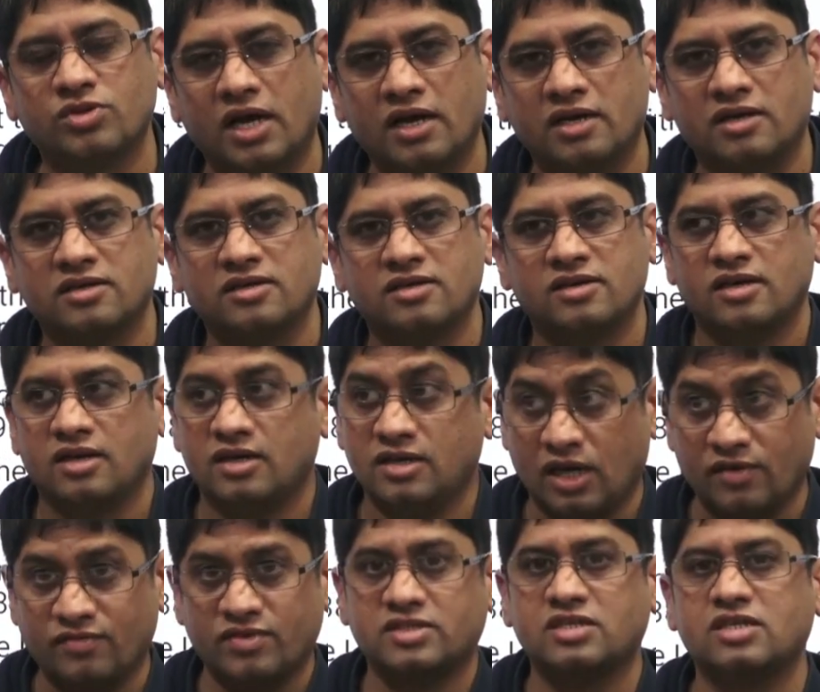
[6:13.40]
that.
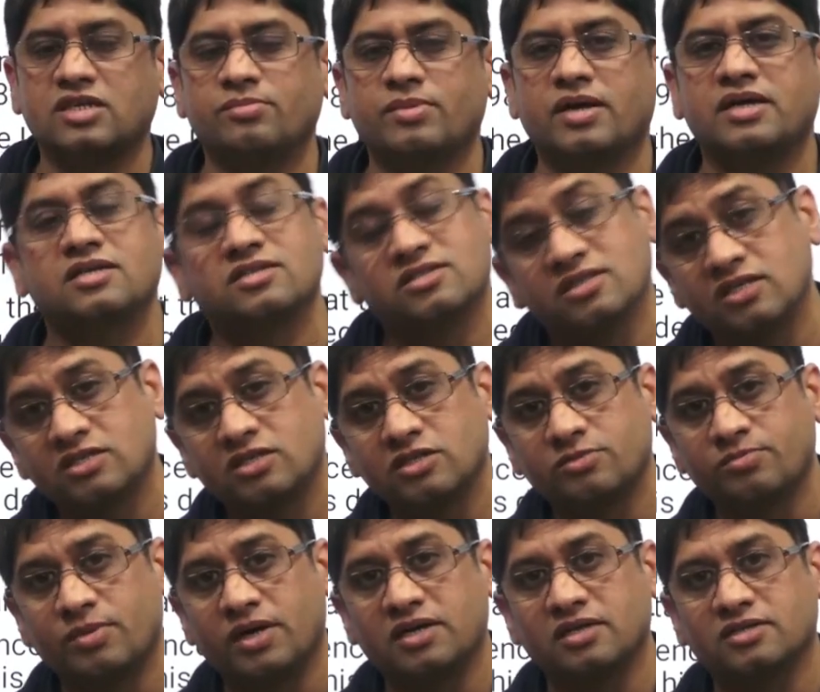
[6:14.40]
Diversity matters. Yes,
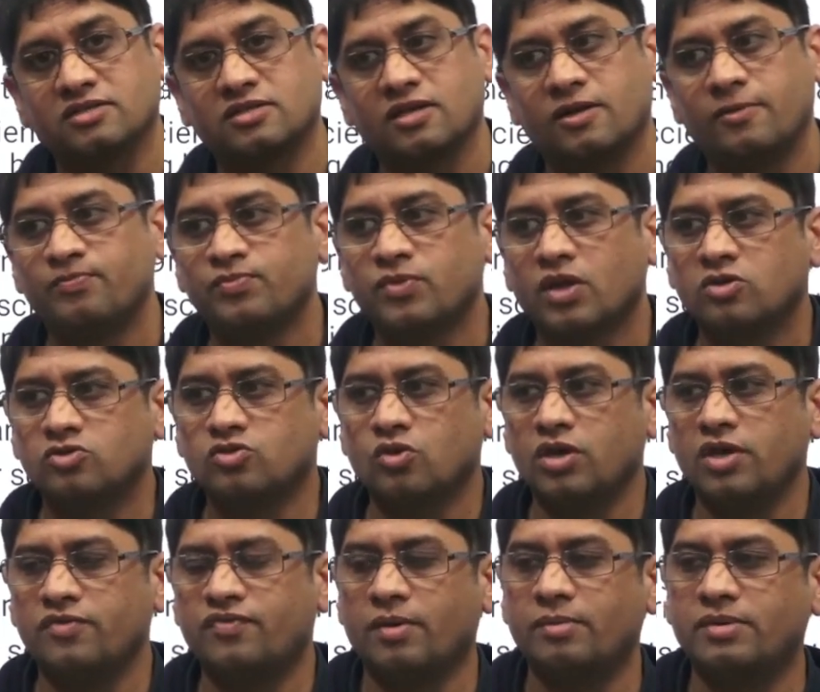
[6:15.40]
it matters. So
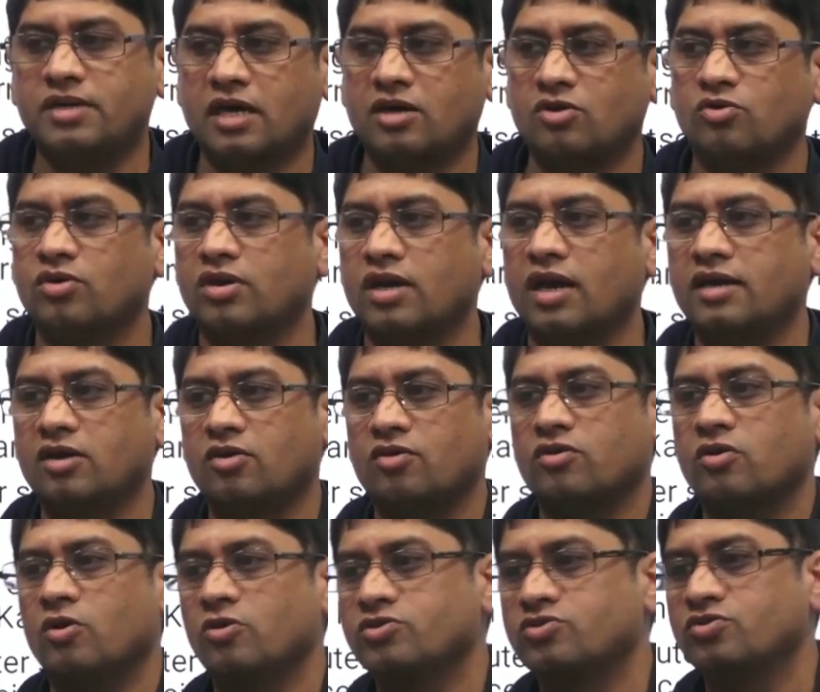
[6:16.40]
if I'm a technocrat
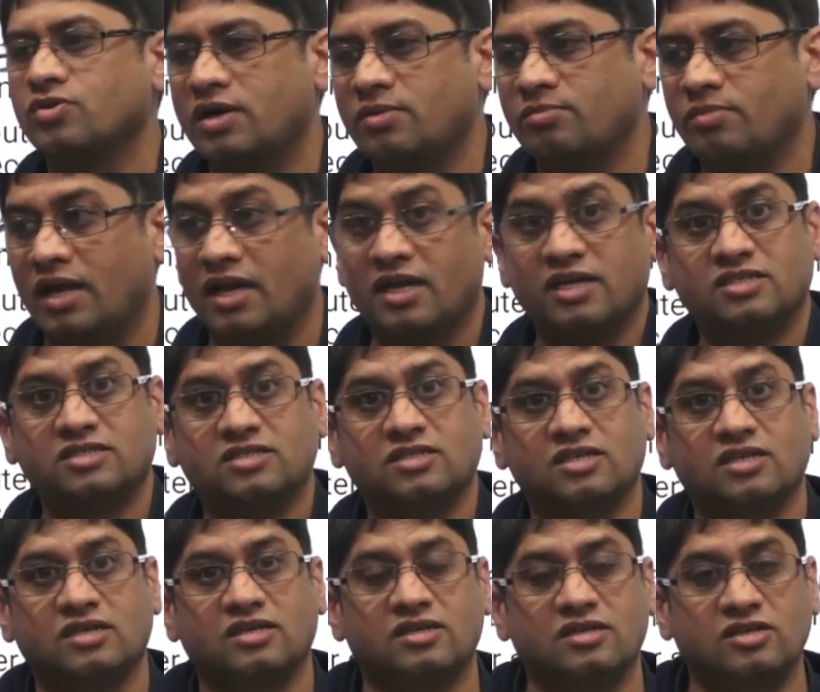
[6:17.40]
or also in
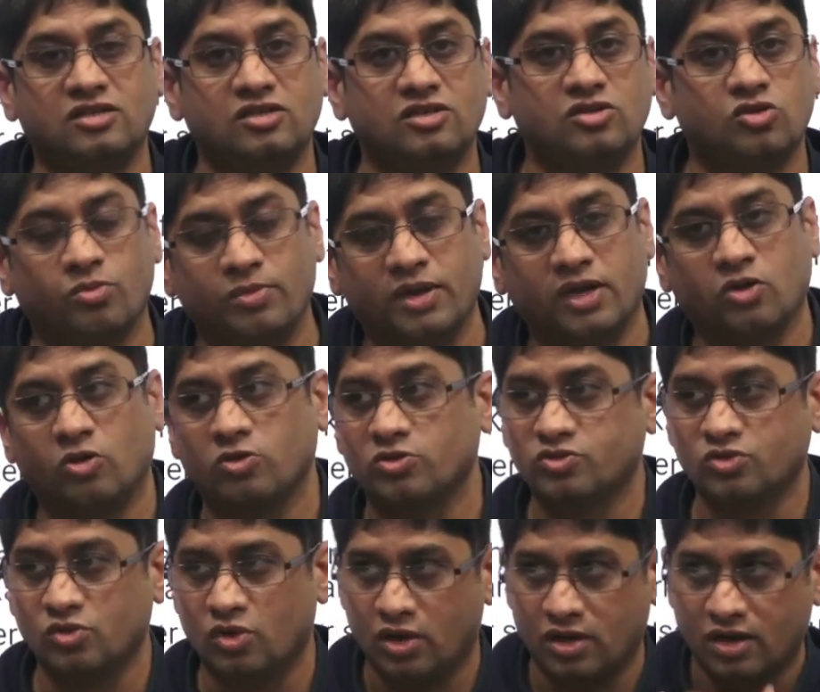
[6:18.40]
managing domain
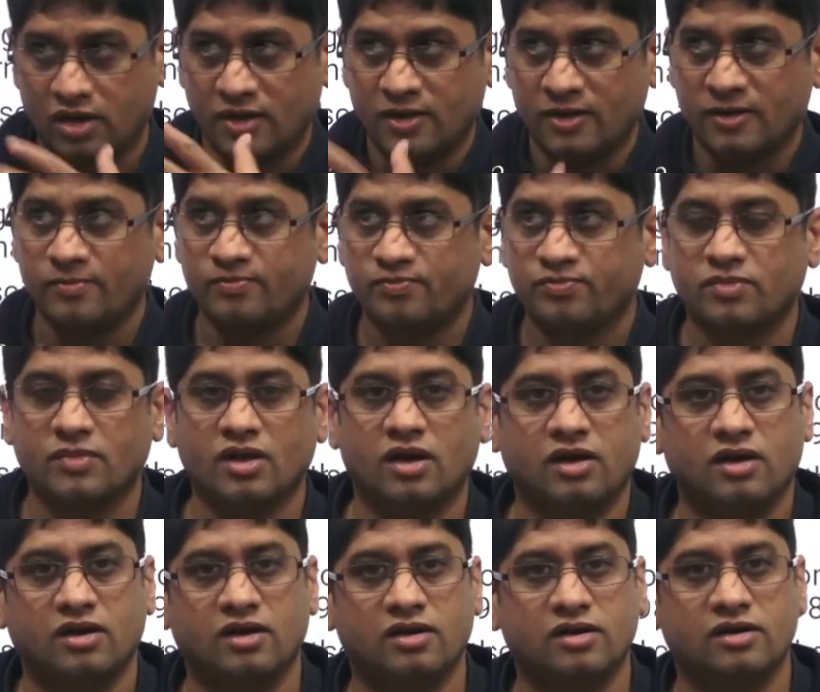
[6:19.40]
also, or
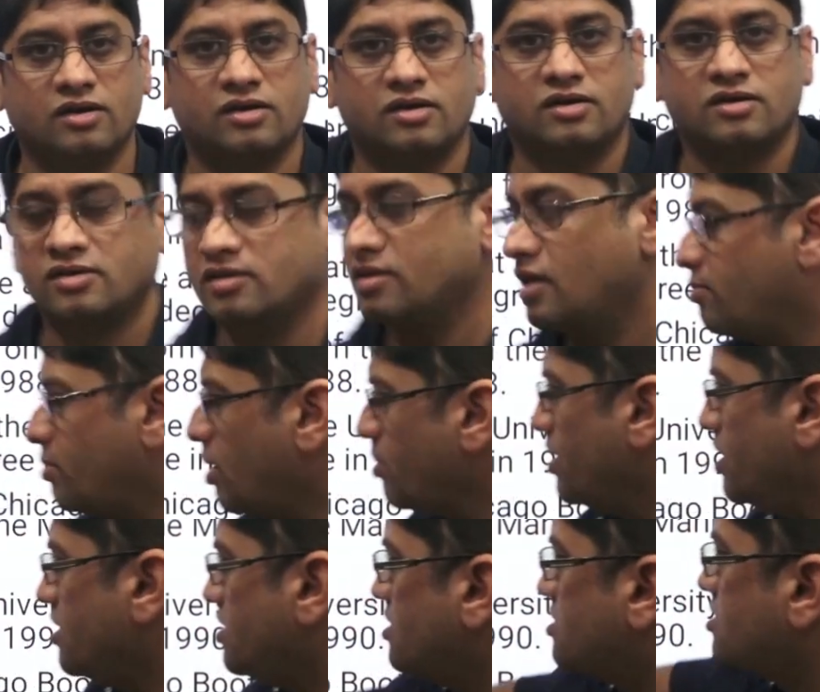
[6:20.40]

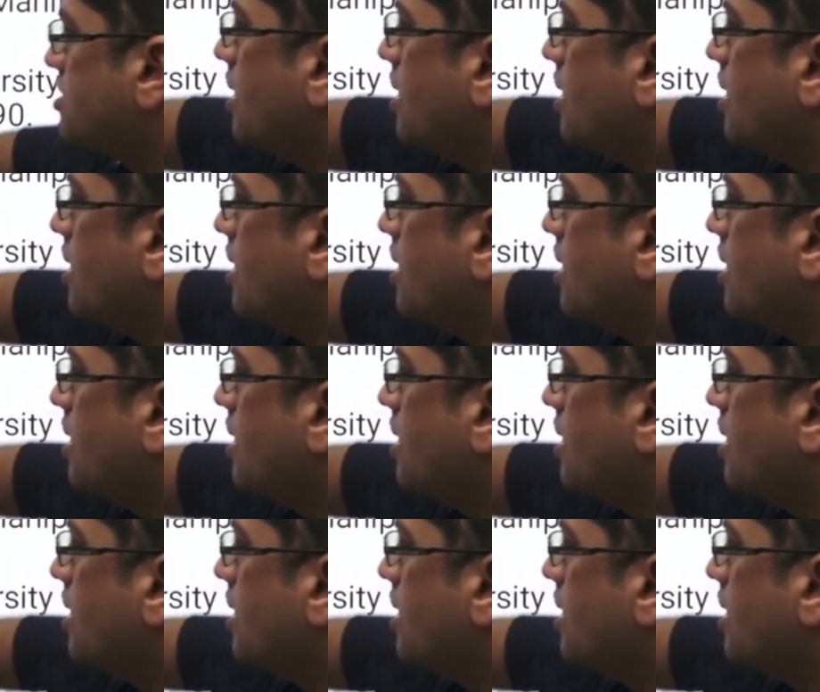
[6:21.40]
maybe this